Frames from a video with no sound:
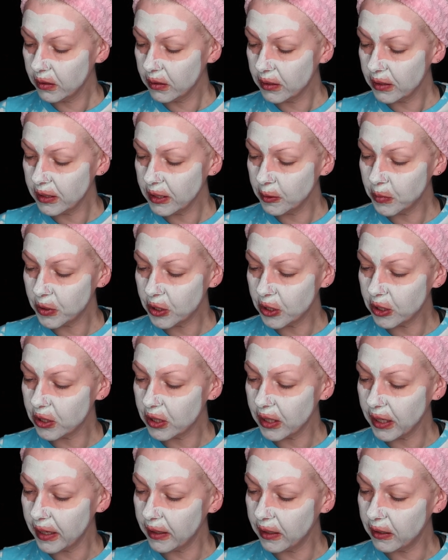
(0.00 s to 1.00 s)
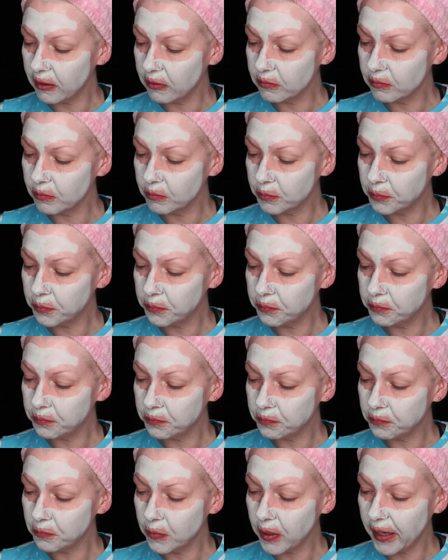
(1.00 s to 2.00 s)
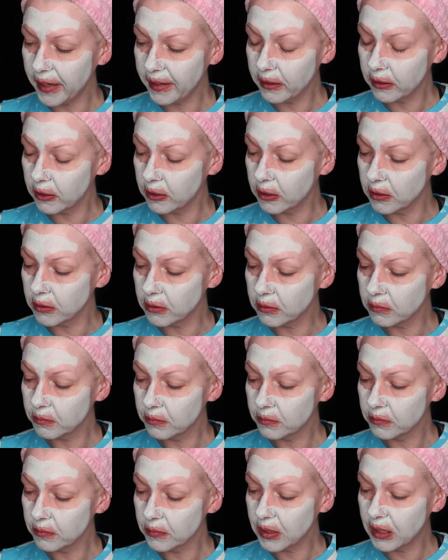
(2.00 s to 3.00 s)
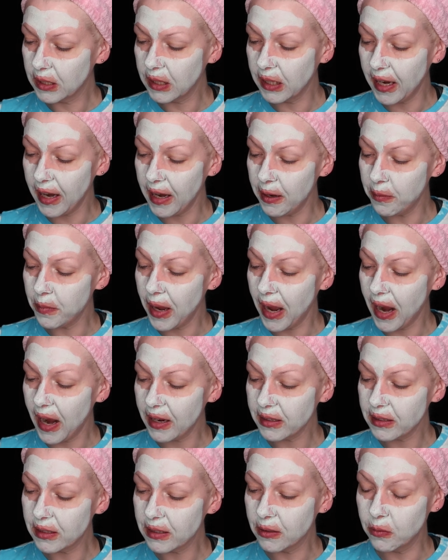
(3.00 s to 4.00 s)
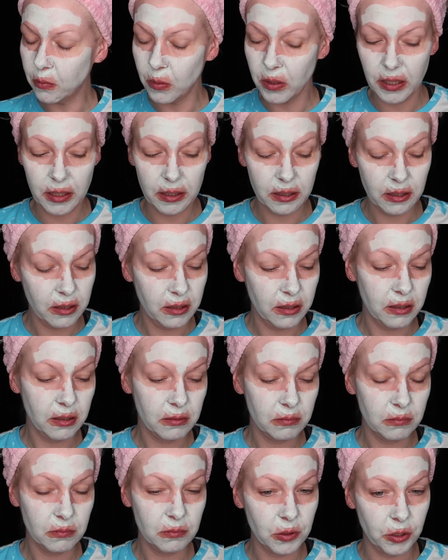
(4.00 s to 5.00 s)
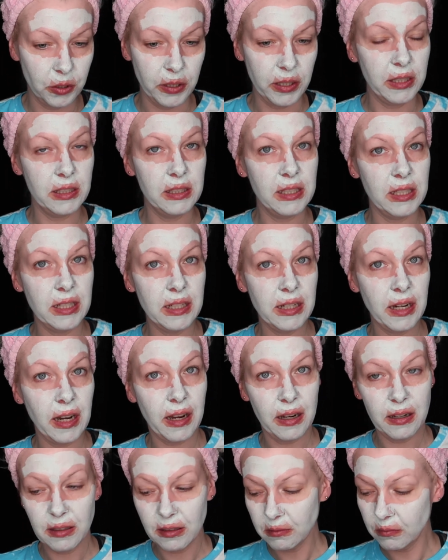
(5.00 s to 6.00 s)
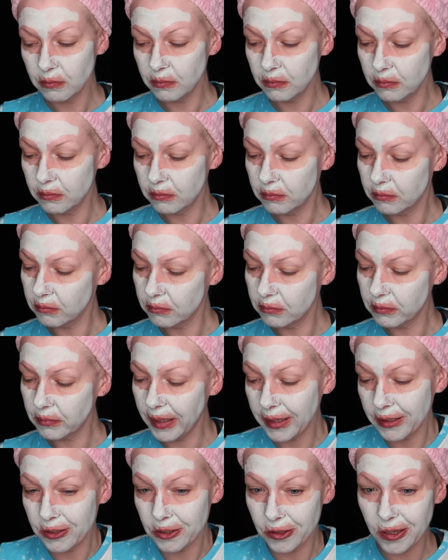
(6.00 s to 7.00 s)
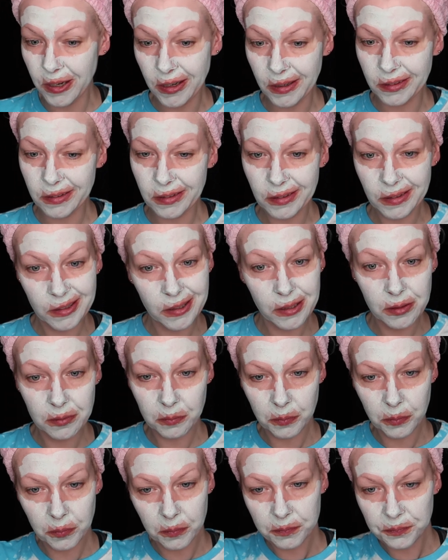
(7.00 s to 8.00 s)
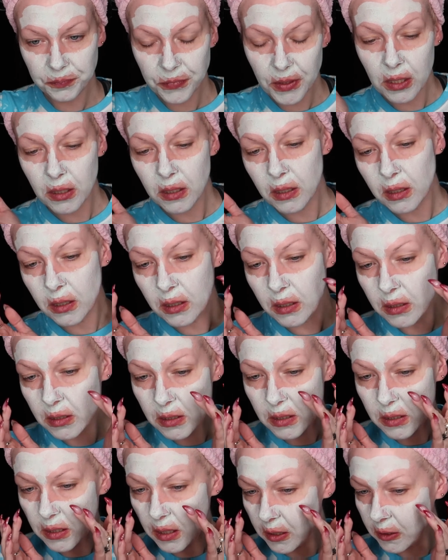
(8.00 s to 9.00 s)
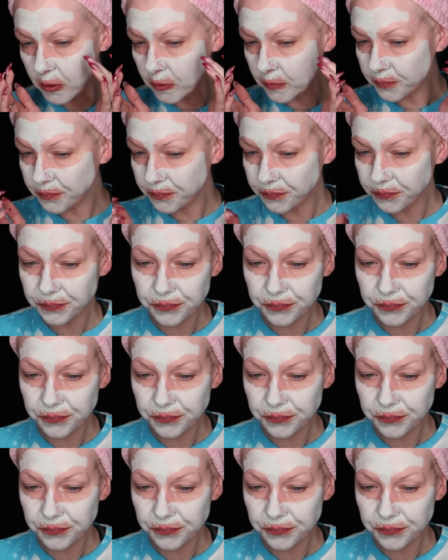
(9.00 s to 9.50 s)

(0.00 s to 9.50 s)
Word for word: this seems just like a regular clay mask with green tea extract in it. So